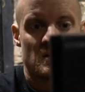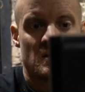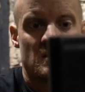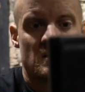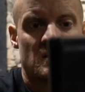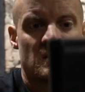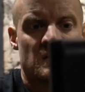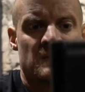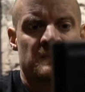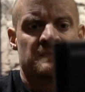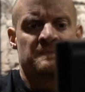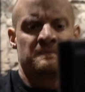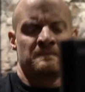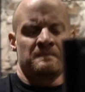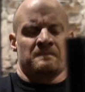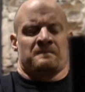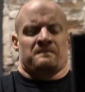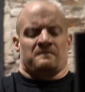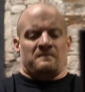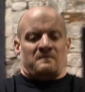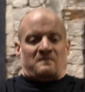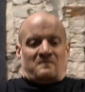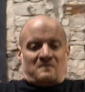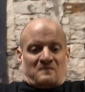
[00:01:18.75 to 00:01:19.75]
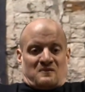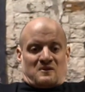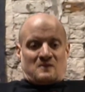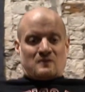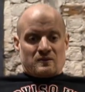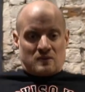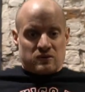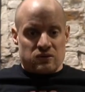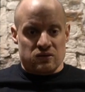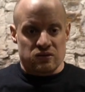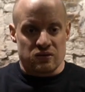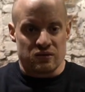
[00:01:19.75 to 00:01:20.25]
I always
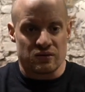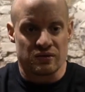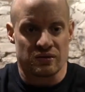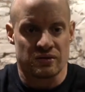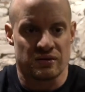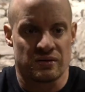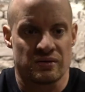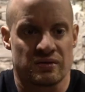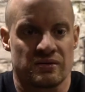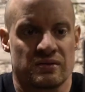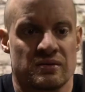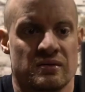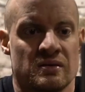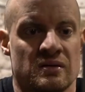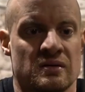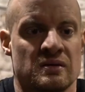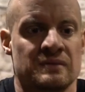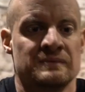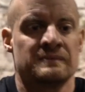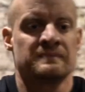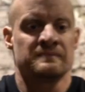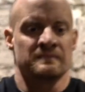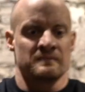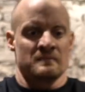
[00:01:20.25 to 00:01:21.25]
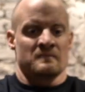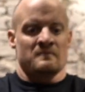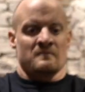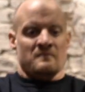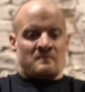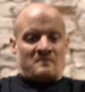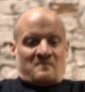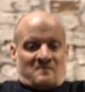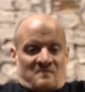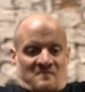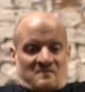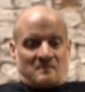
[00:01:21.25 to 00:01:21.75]
like the back squat
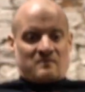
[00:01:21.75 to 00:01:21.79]
because it,